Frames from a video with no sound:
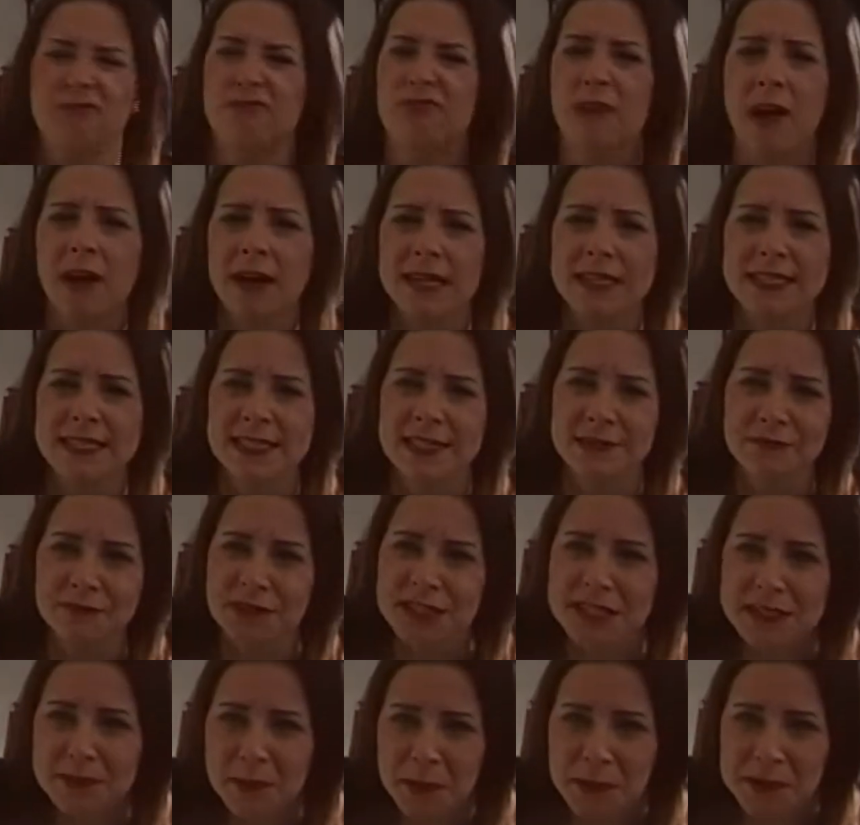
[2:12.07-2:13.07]
rights and
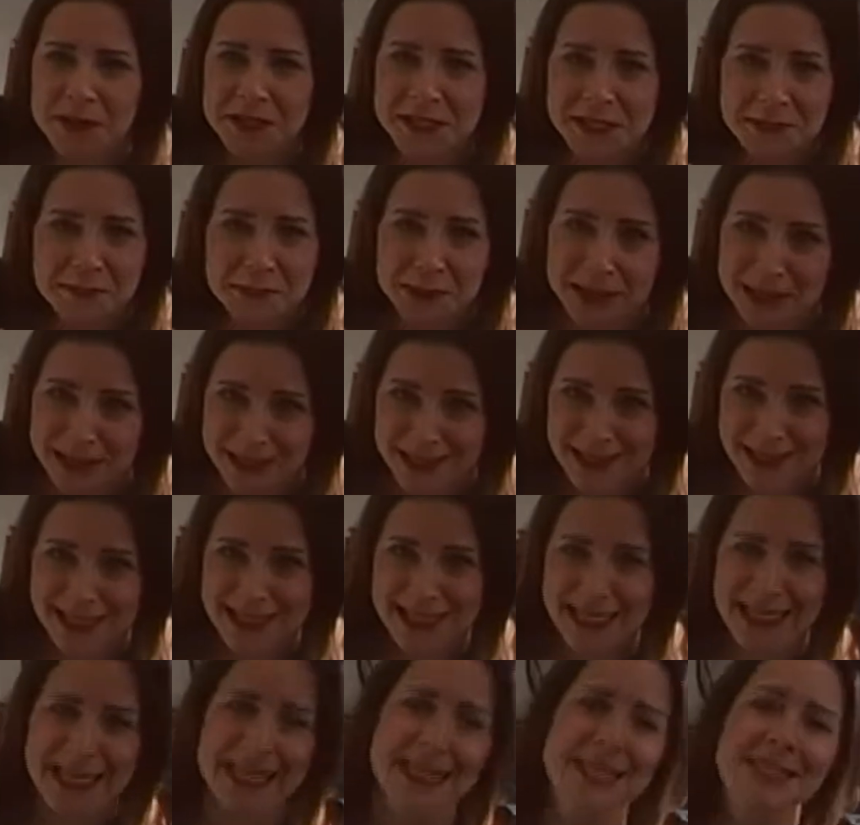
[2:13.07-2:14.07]

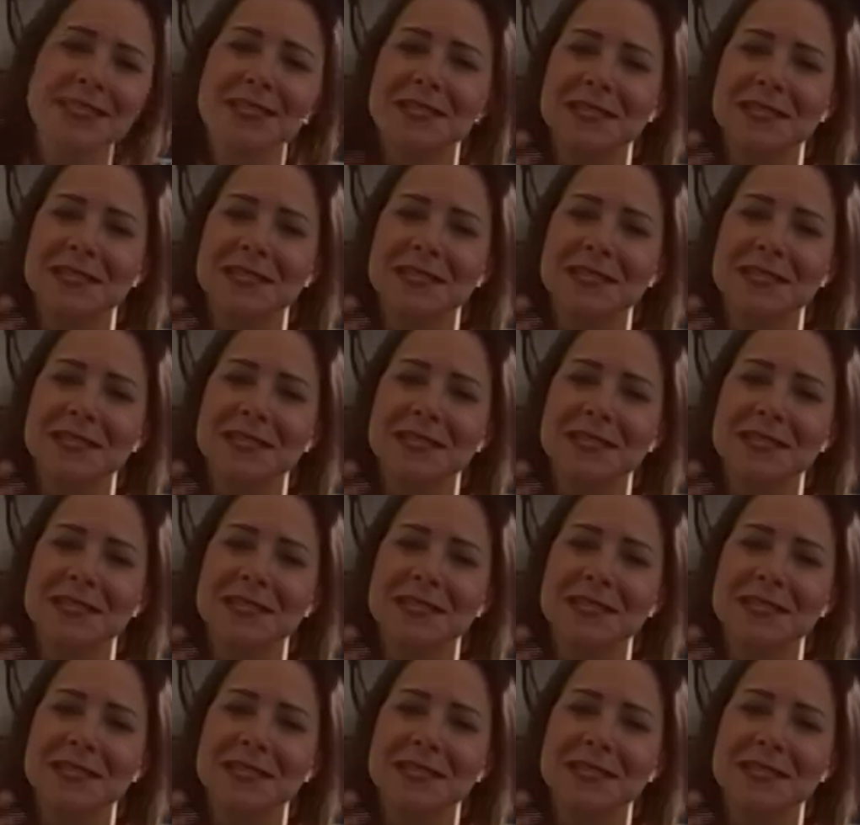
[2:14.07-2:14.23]
responsibilities.